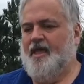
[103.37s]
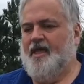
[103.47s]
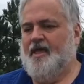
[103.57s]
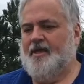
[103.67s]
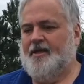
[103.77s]

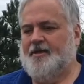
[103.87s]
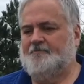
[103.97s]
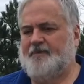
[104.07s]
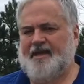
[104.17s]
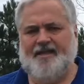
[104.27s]

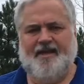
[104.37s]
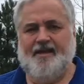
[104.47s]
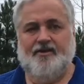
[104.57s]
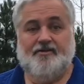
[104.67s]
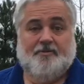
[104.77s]
And he kind
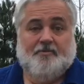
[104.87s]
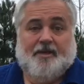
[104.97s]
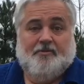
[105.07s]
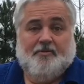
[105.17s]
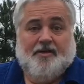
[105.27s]
of looked at
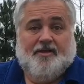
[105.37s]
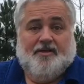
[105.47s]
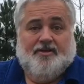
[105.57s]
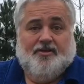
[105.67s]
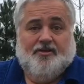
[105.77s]
me, but what
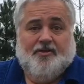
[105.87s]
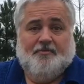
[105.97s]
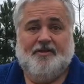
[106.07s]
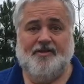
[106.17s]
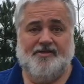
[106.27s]
could you do? I
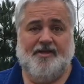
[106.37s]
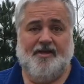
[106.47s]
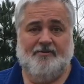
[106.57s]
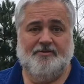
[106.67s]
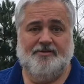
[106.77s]
mean, this
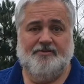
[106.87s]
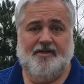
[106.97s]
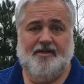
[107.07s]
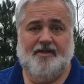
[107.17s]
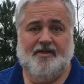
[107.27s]
guy was
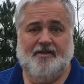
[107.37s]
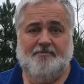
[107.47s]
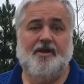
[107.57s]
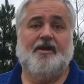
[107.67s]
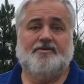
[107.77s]
really
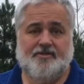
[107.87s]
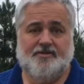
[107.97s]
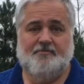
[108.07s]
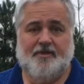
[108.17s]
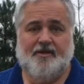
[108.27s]
obnoxious
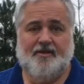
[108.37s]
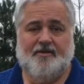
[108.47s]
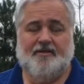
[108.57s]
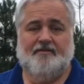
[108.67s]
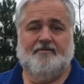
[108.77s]
about it
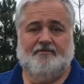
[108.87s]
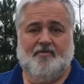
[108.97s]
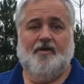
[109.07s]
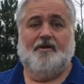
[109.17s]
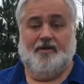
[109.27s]
and
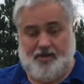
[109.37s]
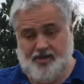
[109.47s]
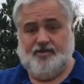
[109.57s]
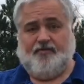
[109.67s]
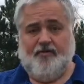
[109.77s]
wanted
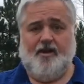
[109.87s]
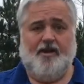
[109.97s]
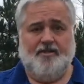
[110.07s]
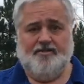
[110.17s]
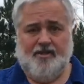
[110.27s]
his
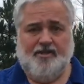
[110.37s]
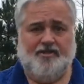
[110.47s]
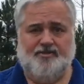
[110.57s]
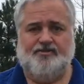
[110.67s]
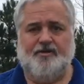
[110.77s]
fries on
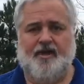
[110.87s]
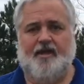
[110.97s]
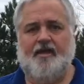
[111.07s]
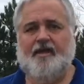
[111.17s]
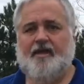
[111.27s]
his
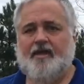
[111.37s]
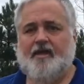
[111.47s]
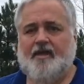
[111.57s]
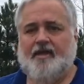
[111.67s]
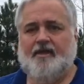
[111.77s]
tray,
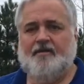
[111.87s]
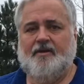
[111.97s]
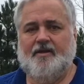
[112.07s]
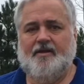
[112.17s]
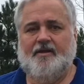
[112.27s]
and
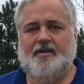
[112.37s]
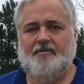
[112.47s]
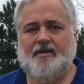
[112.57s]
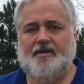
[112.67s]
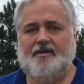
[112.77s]
he
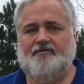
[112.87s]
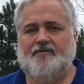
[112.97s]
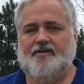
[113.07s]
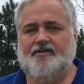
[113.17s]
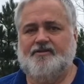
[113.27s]
waited
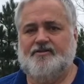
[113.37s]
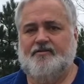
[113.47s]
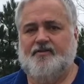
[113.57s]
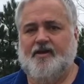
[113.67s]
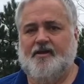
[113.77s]
for his
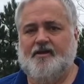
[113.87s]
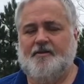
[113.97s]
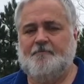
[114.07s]
Slovaki.